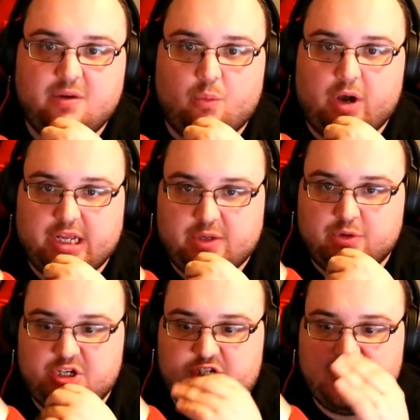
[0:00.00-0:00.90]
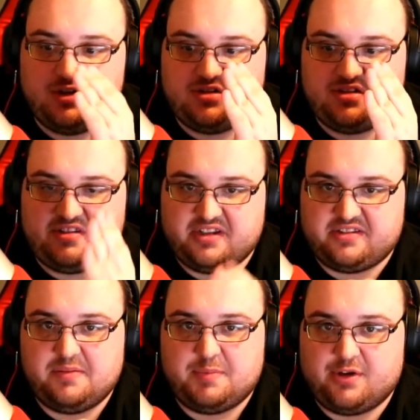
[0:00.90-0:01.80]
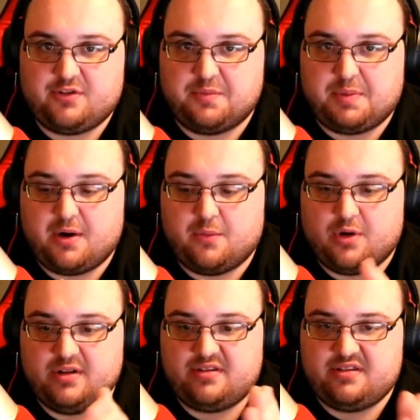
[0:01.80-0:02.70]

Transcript: what, you would have charged $60 for part 1,